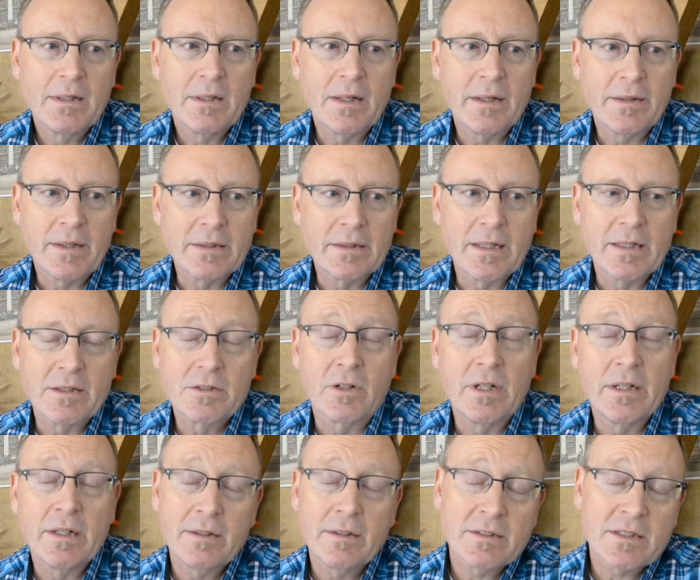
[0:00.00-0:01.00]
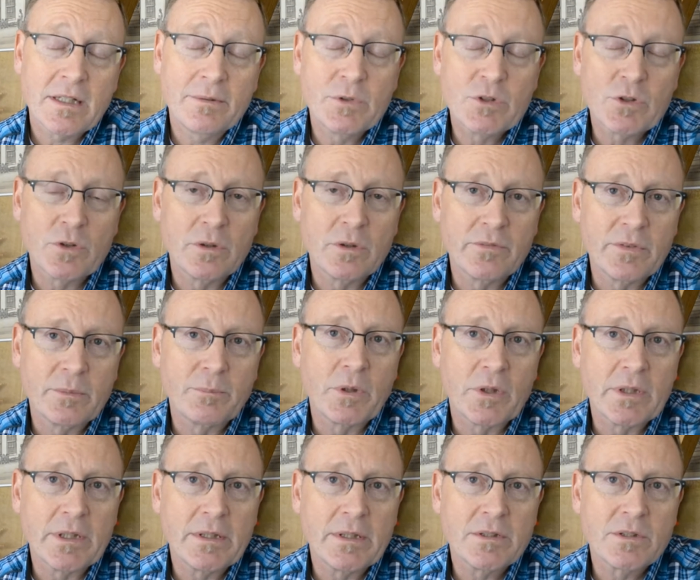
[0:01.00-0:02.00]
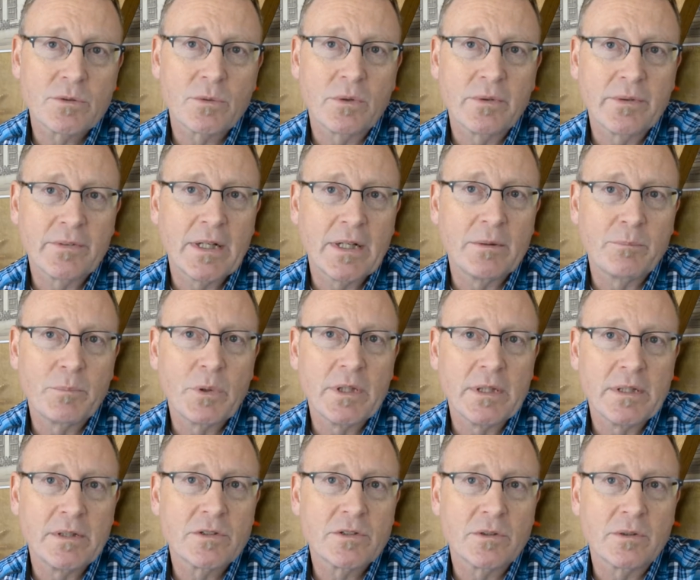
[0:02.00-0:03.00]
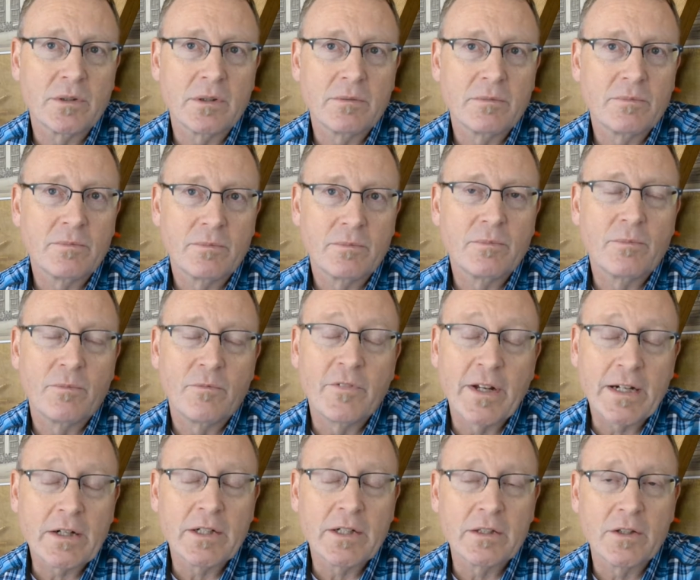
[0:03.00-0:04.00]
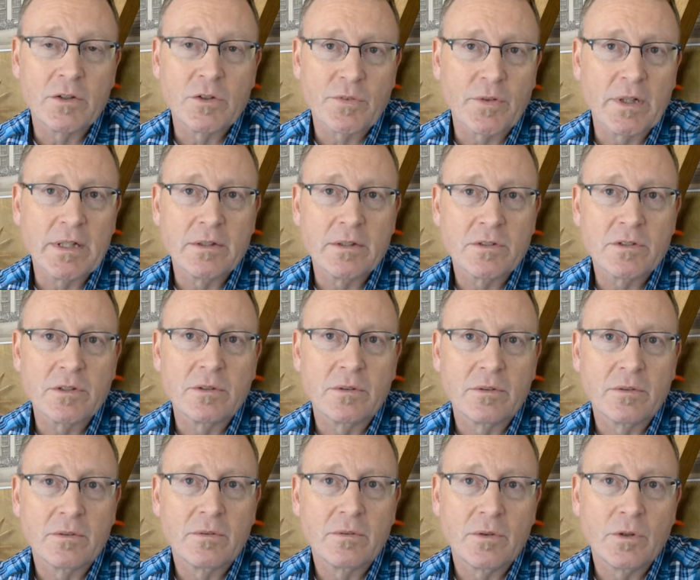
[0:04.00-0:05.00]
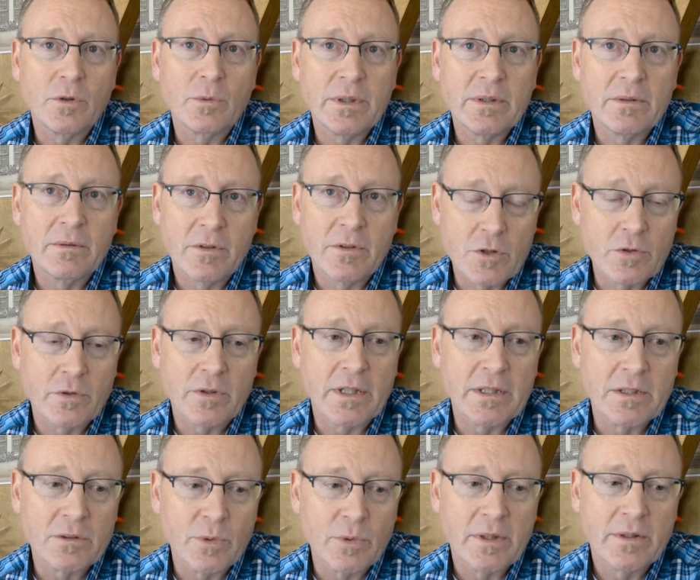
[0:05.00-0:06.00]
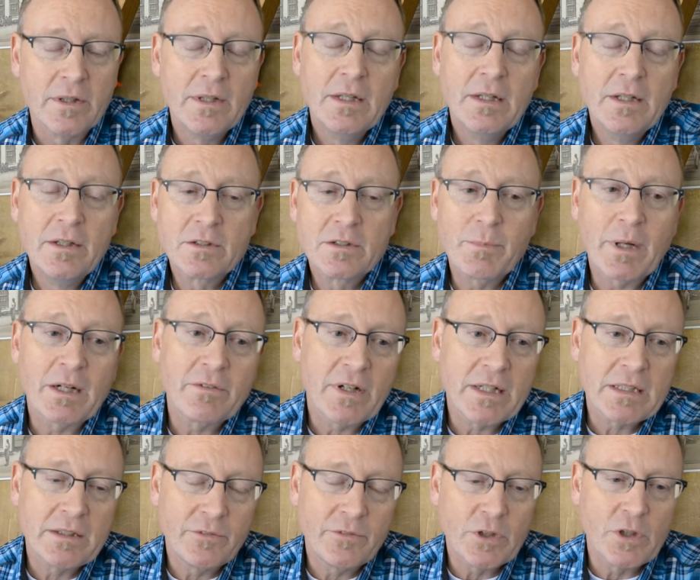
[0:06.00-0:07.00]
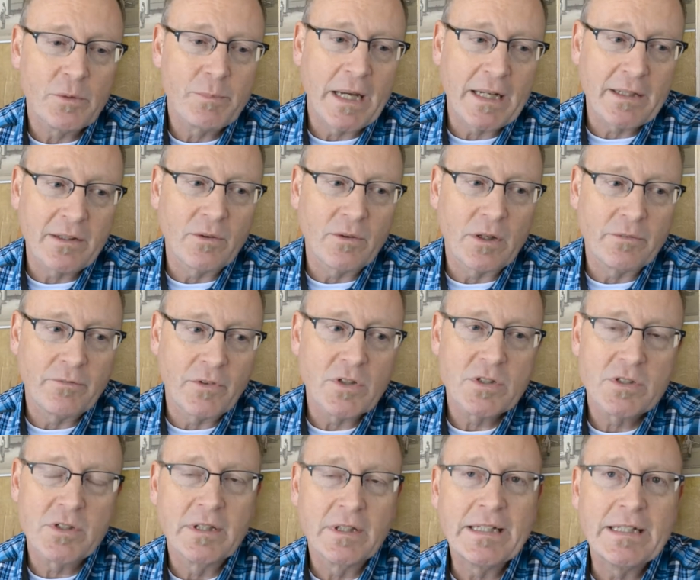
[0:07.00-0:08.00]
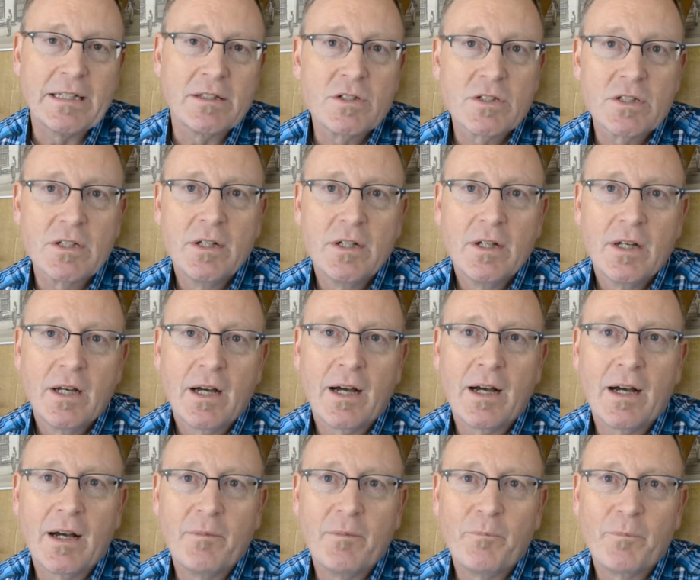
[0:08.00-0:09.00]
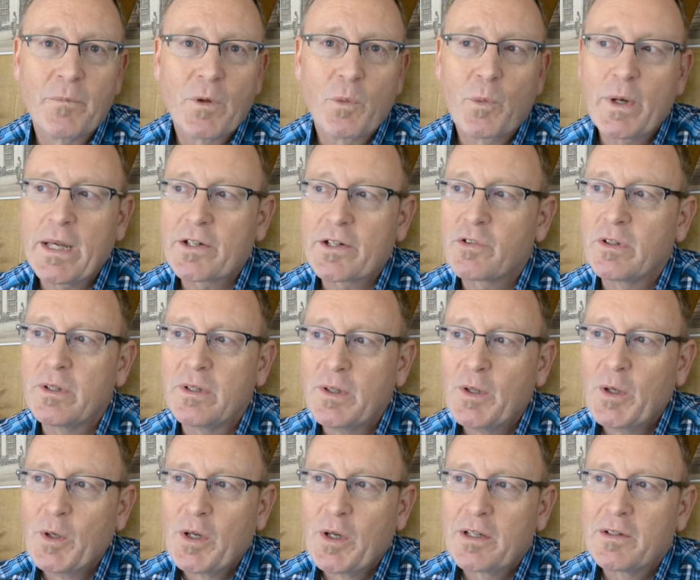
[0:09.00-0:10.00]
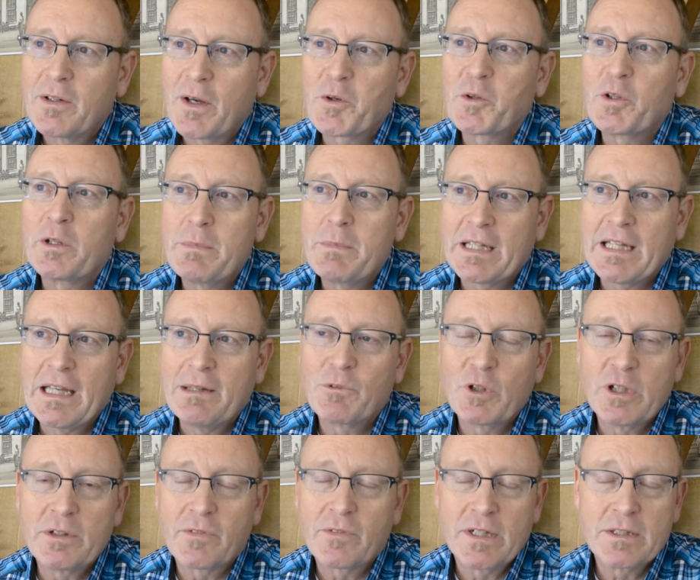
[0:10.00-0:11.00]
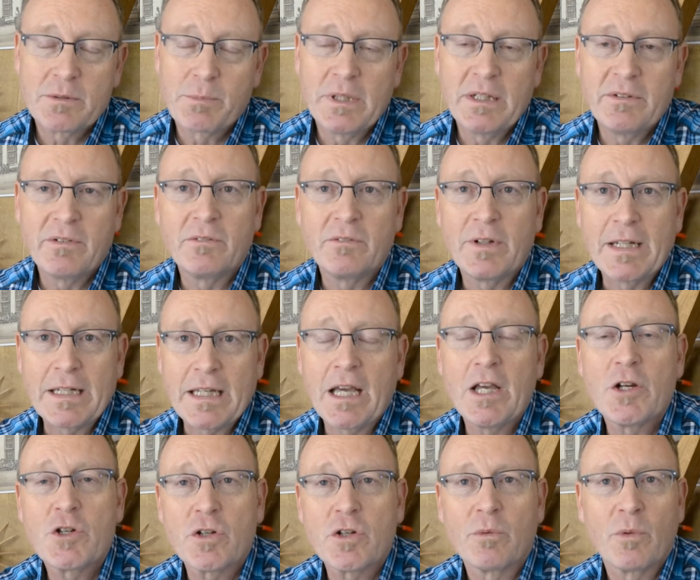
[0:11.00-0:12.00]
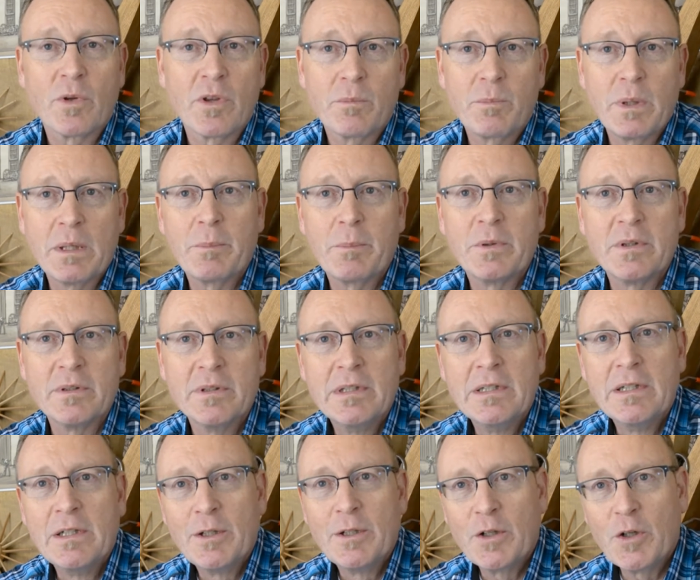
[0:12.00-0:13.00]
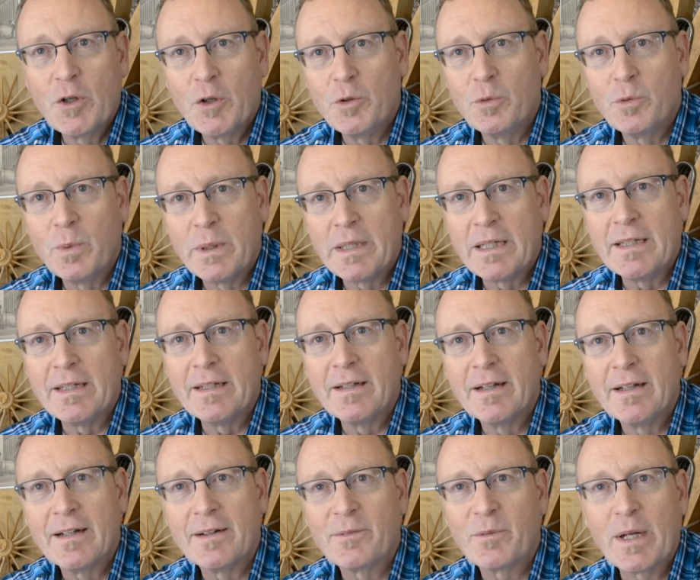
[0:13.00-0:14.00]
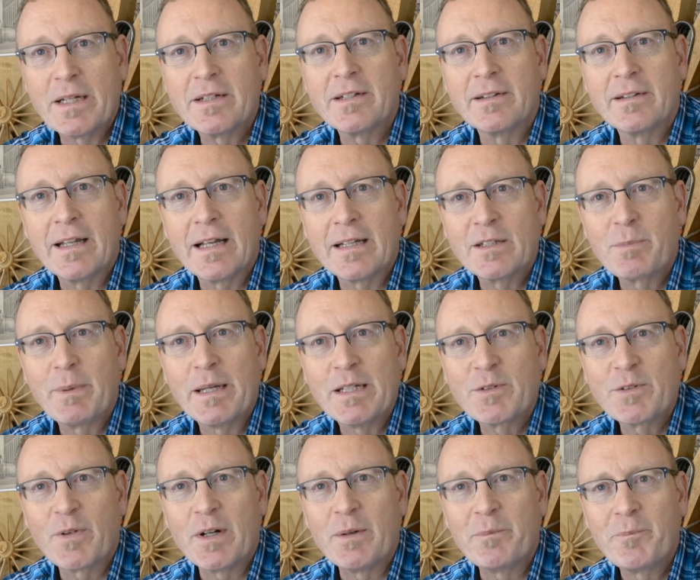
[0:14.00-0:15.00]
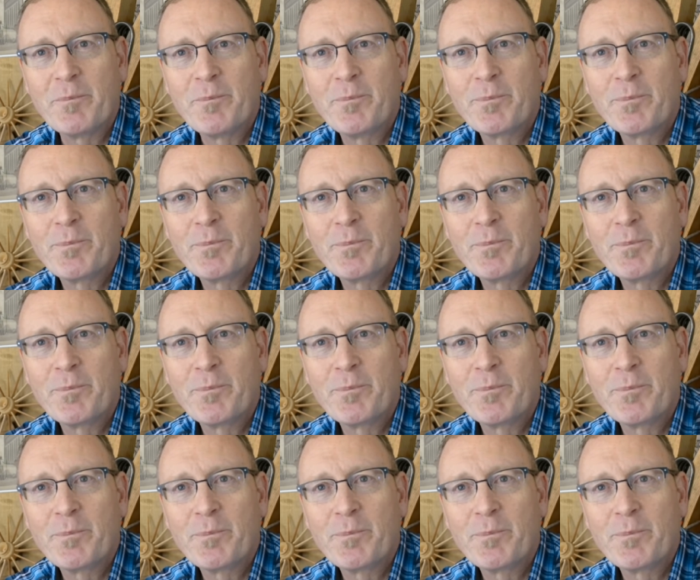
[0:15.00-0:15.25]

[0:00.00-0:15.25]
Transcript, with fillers: I think that's great. And the same is true of employees, where we've got employees who are very close friends and who we do things with. As a matter of fact, if you go back to our first lease, um, we actually not only became good friends, but even vacationed with the people who we rented that space from.